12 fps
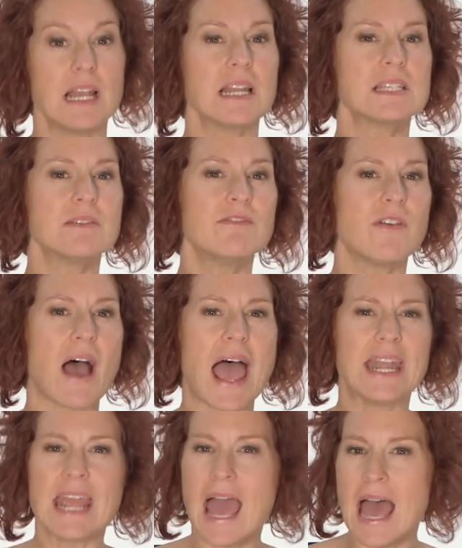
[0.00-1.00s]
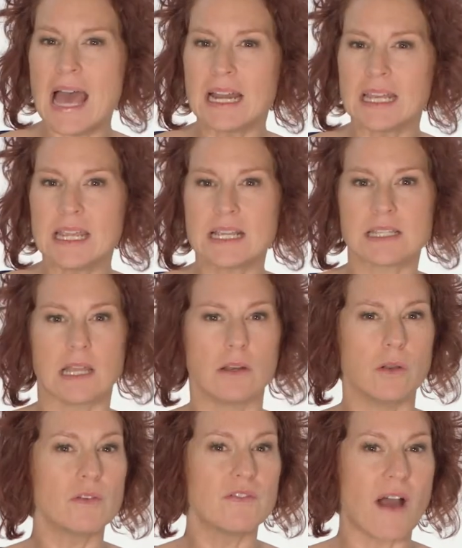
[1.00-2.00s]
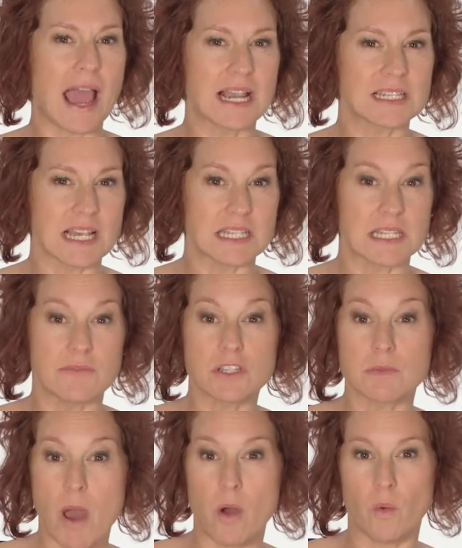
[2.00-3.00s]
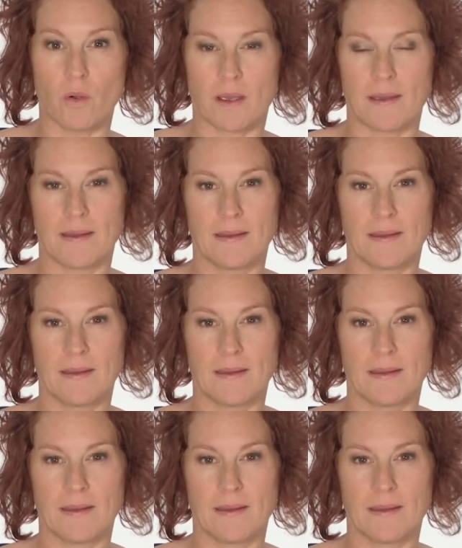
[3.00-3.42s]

Listen for any air leaks and look for excessive smoke.